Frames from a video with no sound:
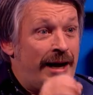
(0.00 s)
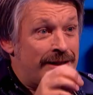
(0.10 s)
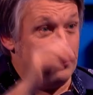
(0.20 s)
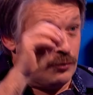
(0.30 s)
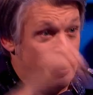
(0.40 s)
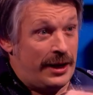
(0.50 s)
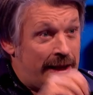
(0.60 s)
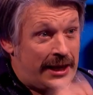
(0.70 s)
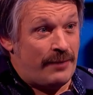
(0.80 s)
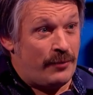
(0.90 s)
I had to
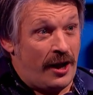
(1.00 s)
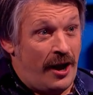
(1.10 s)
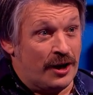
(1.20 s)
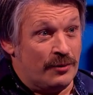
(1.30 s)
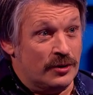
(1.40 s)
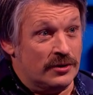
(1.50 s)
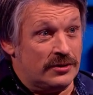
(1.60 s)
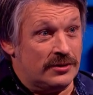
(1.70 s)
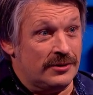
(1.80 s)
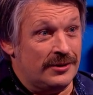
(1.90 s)
really get my
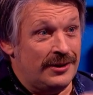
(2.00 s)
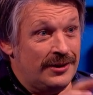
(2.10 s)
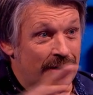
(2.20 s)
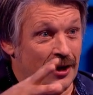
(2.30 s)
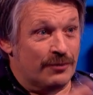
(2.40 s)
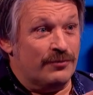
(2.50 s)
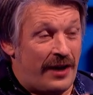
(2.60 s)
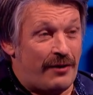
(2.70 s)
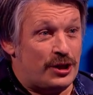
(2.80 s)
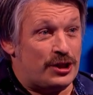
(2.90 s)
arguments, you know,
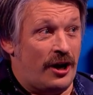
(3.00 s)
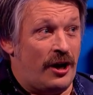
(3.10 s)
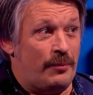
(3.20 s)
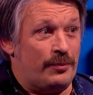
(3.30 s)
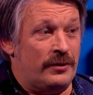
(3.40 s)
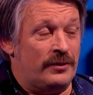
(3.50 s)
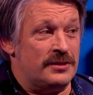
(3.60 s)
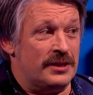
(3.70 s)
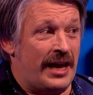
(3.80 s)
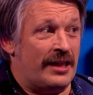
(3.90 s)
very sharp
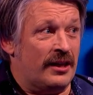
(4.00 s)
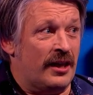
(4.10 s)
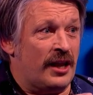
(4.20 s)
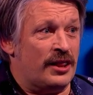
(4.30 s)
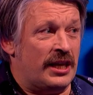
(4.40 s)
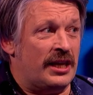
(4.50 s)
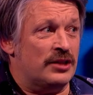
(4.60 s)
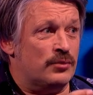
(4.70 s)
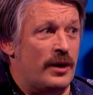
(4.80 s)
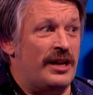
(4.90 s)
and together. And I think
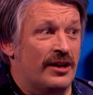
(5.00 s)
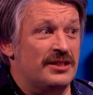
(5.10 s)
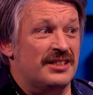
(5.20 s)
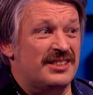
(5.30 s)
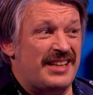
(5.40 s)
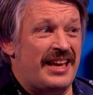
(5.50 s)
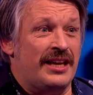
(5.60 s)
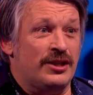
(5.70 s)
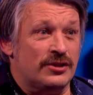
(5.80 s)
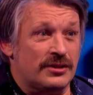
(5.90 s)
it's really nice to see
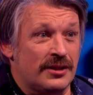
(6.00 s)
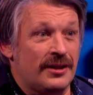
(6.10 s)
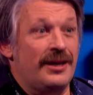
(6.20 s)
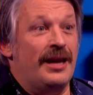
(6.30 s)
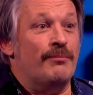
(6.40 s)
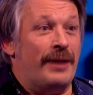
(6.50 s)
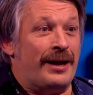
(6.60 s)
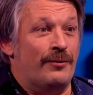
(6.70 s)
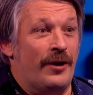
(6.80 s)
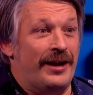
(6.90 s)
it just in
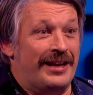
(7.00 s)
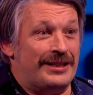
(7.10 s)
black and white and